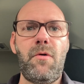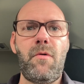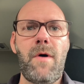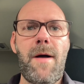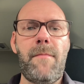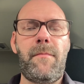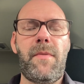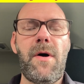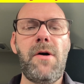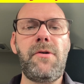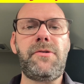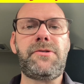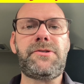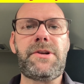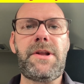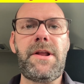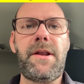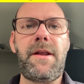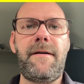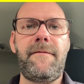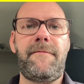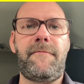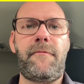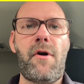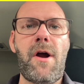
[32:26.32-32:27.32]
I posted
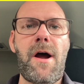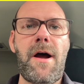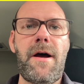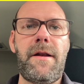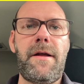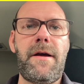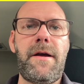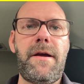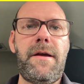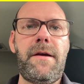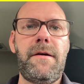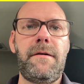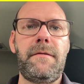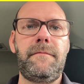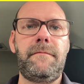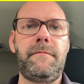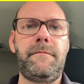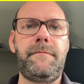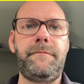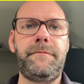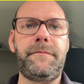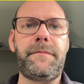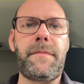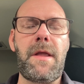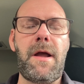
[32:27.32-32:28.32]
it Friday,
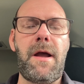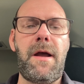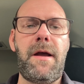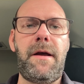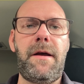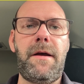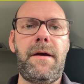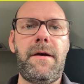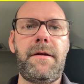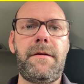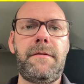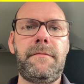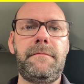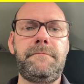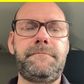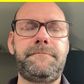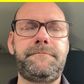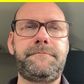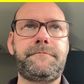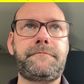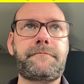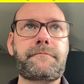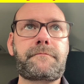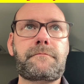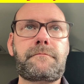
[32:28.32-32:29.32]
and
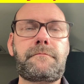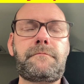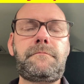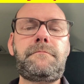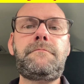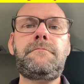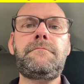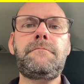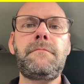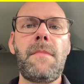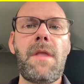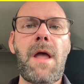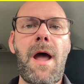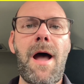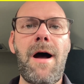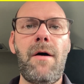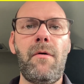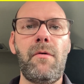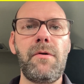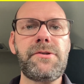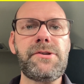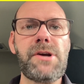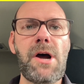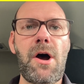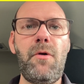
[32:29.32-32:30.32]
I
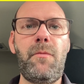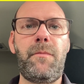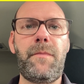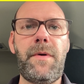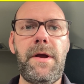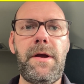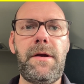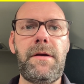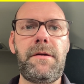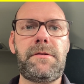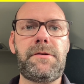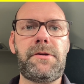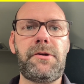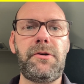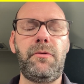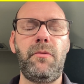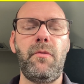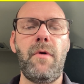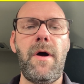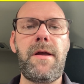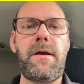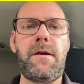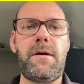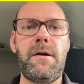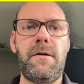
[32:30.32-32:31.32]
was hoping to
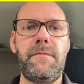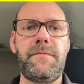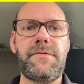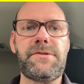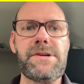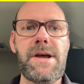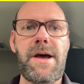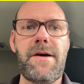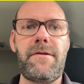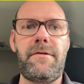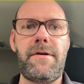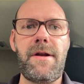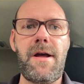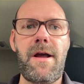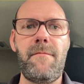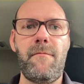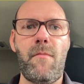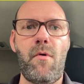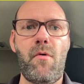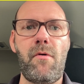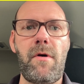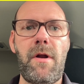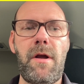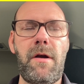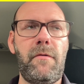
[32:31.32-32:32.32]
wake up Saturday
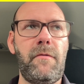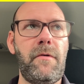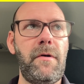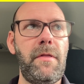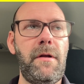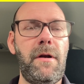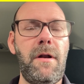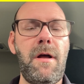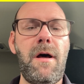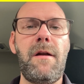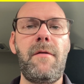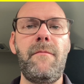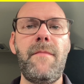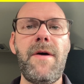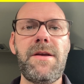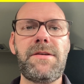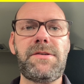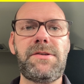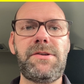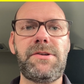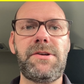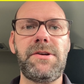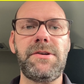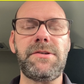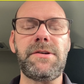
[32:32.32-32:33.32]
morning with a lot of
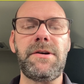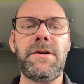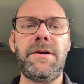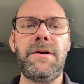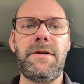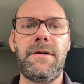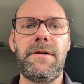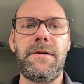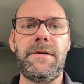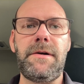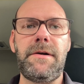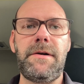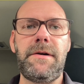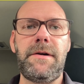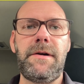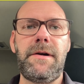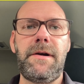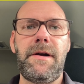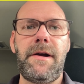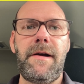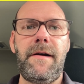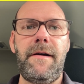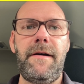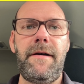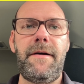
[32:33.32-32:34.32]
messages.
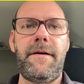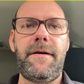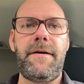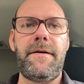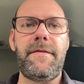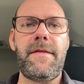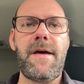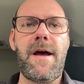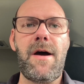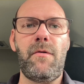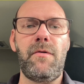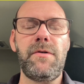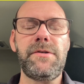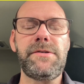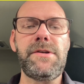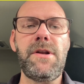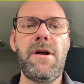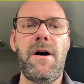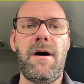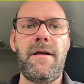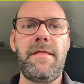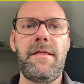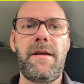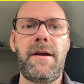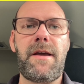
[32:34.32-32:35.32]
That was
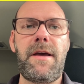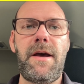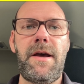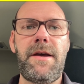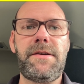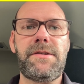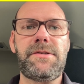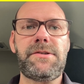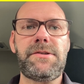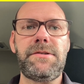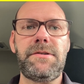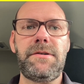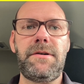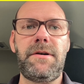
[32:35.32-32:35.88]
not the case.